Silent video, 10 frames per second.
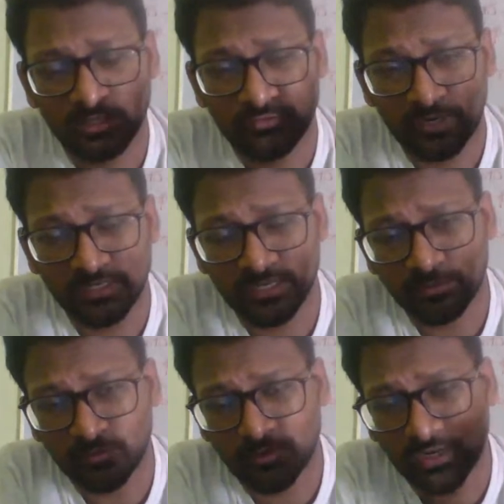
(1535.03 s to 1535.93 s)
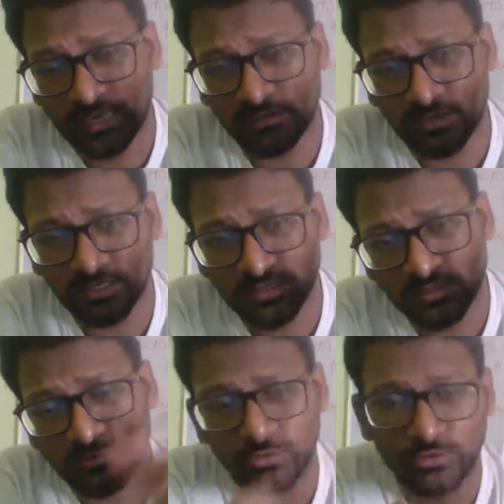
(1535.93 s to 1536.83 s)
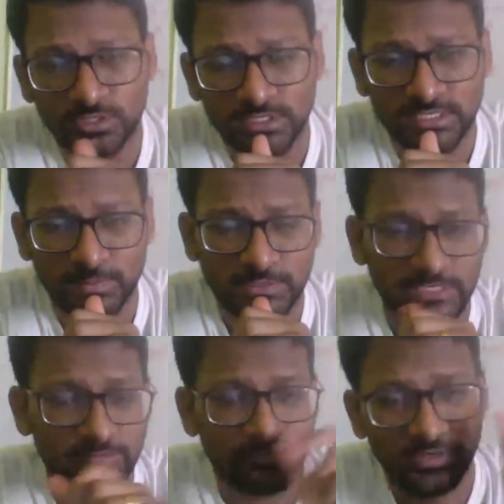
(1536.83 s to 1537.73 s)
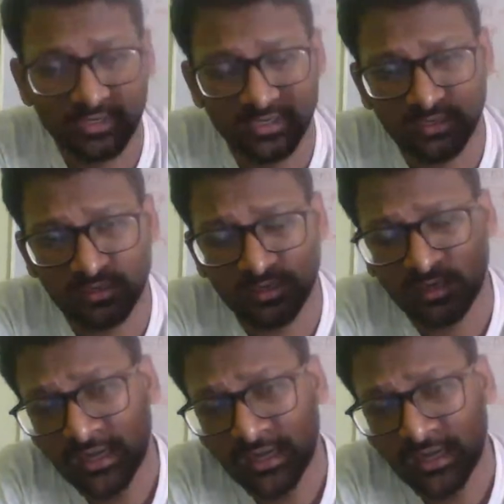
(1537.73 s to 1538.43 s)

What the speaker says: For example, for glycolysis, glucose is substrate. For